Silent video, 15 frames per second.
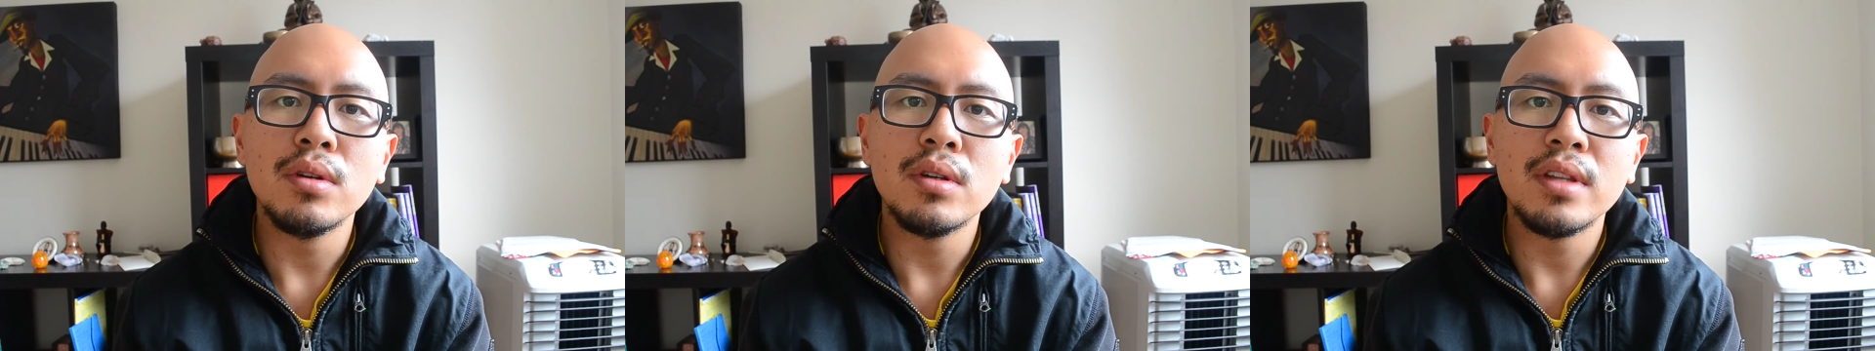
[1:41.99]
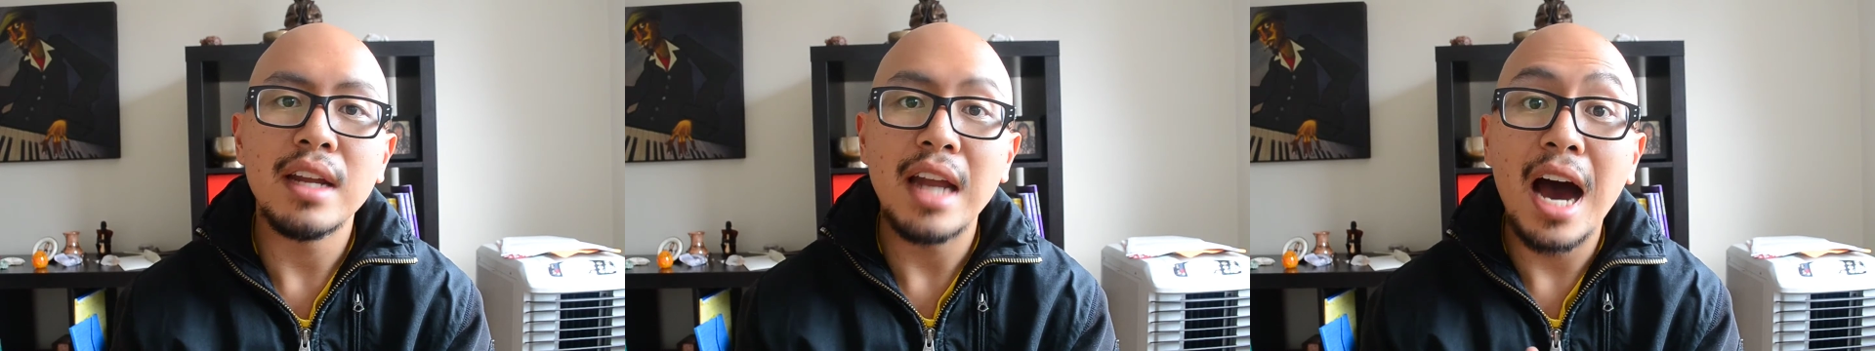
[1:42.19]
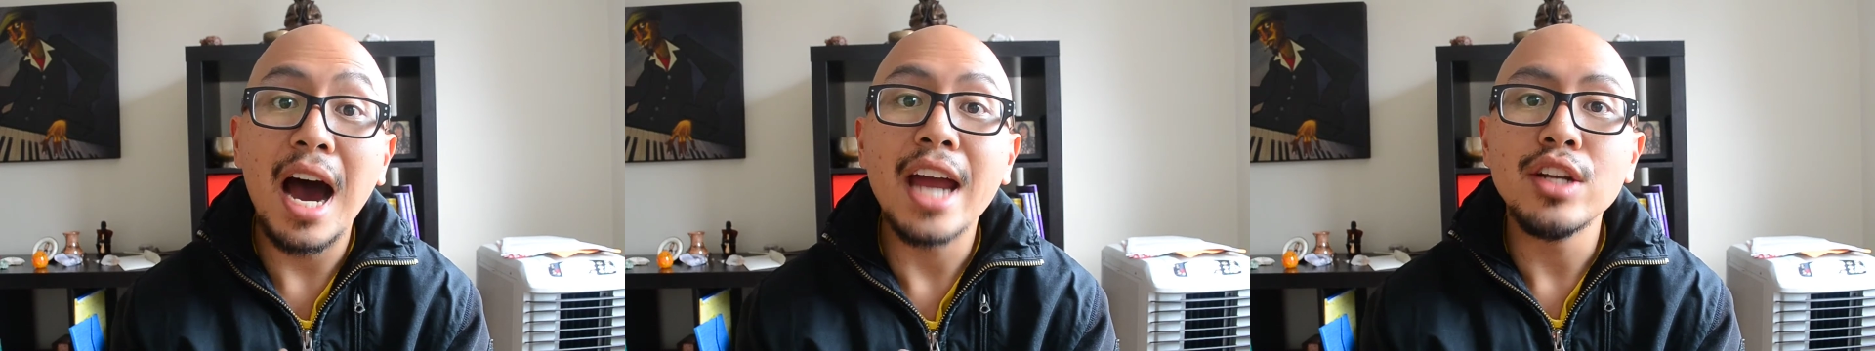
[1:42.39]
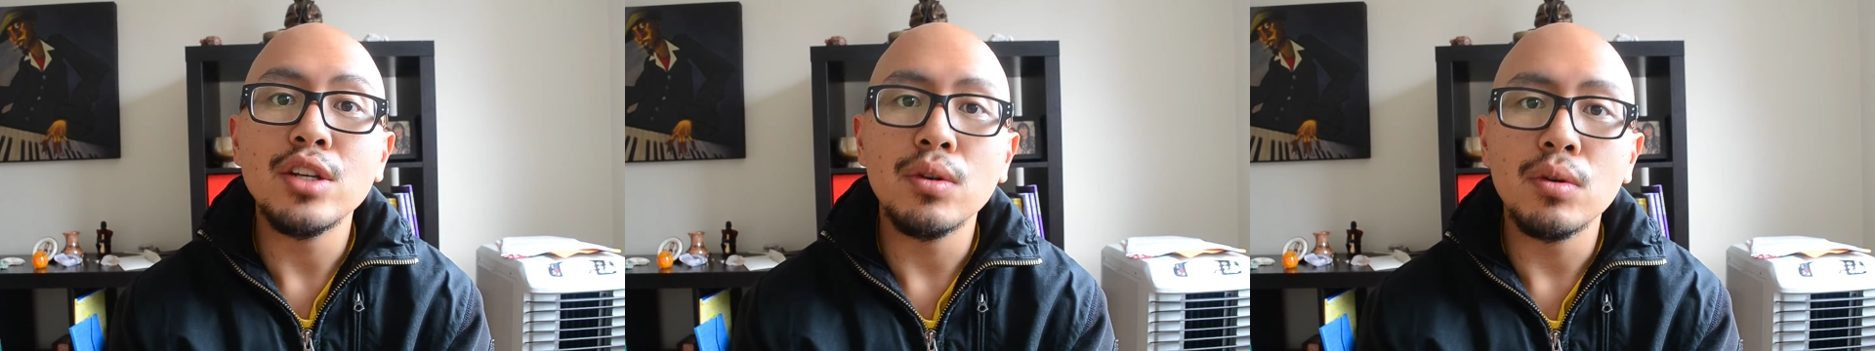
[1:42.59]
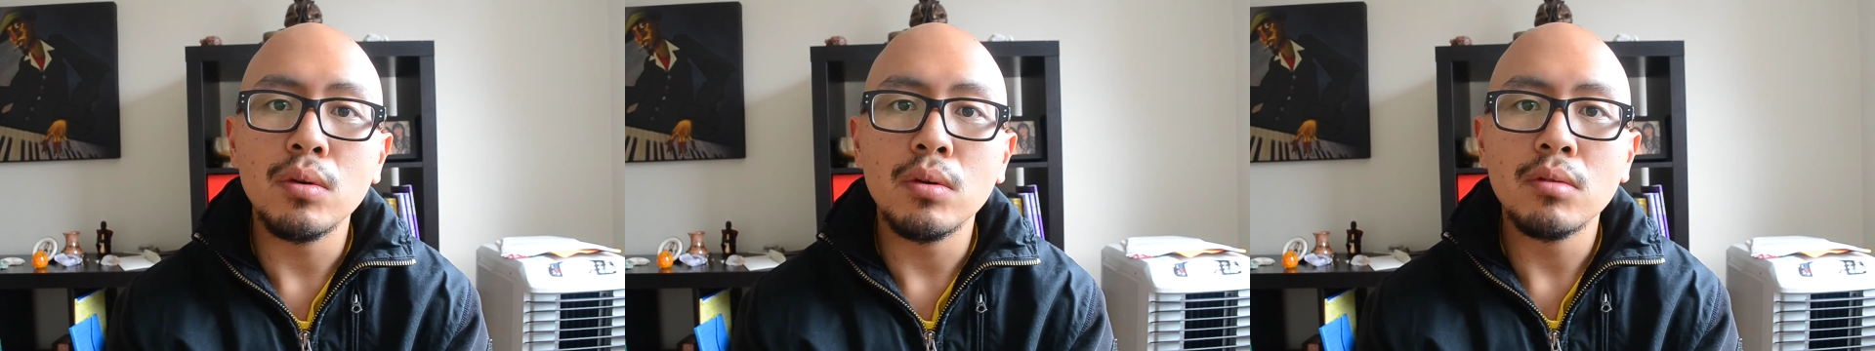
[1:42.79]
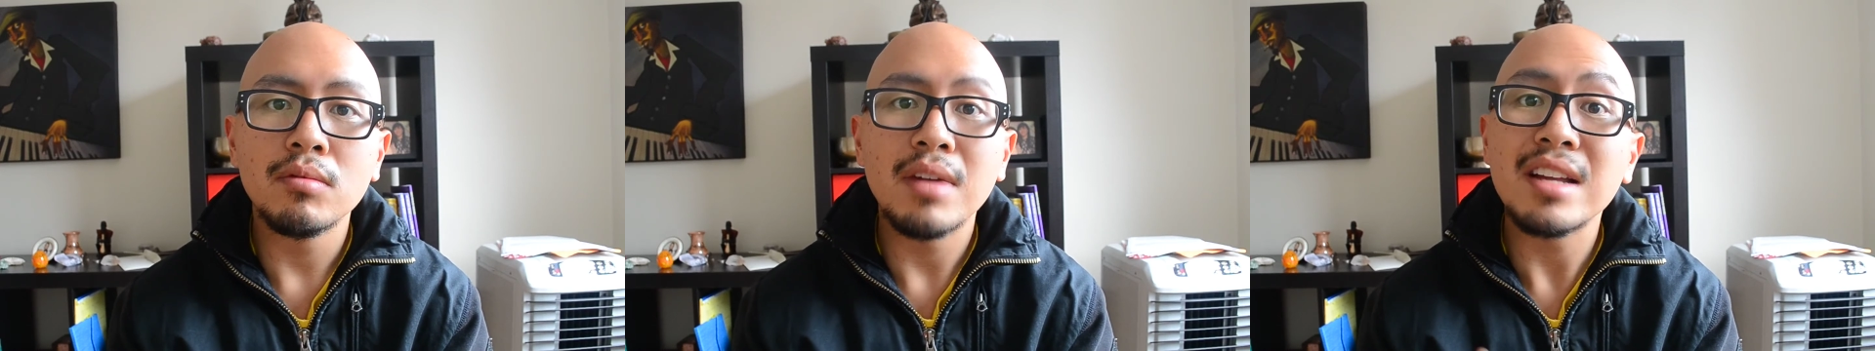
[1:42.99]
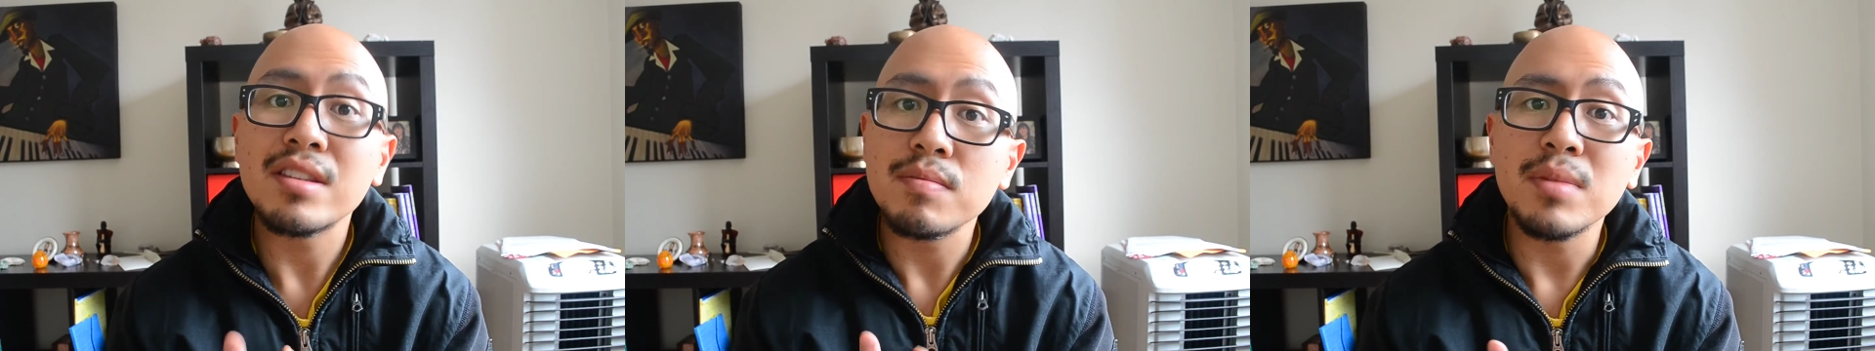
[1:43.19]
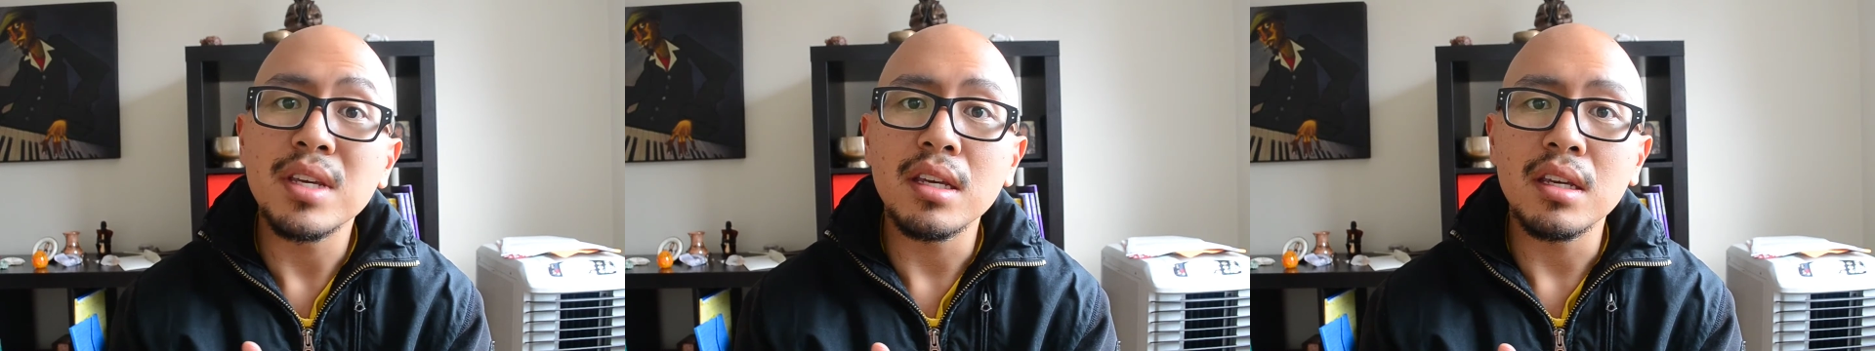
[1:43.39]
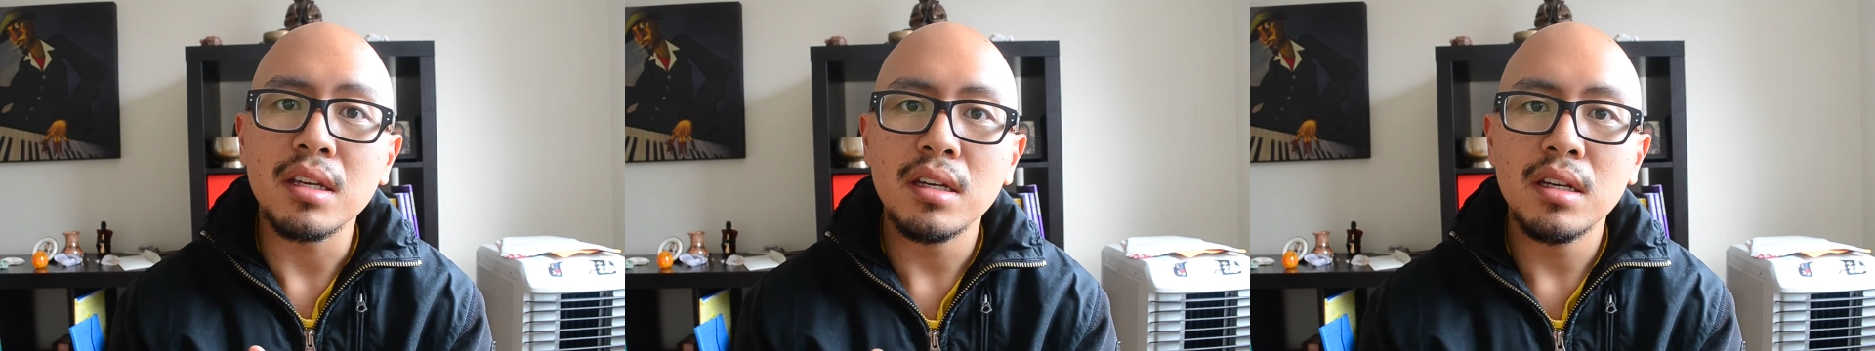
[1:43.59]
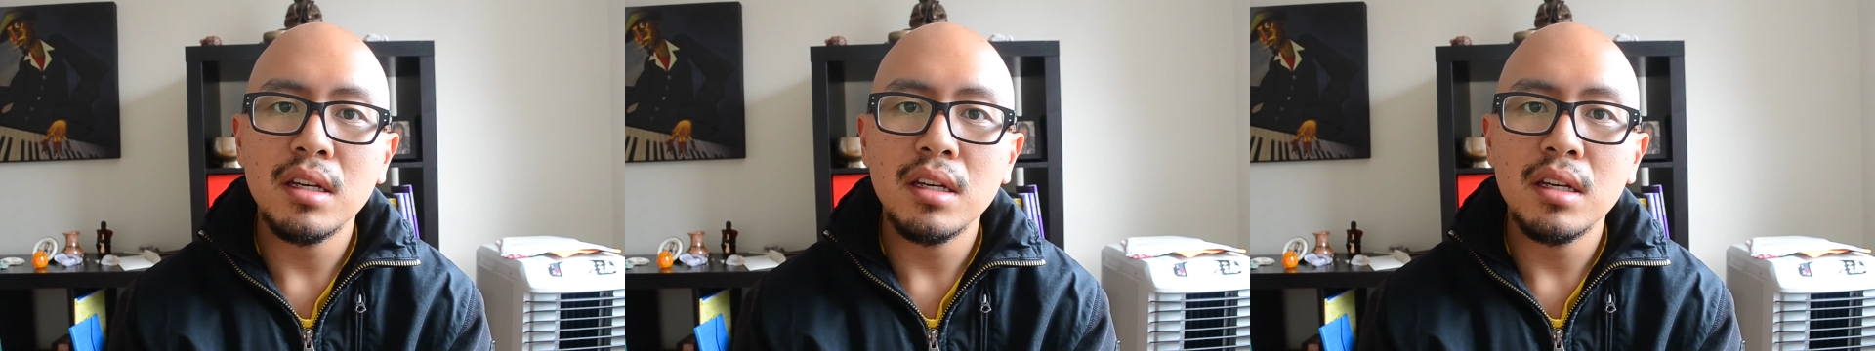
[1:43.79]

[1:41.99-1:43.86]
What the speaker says: that I do? That's me.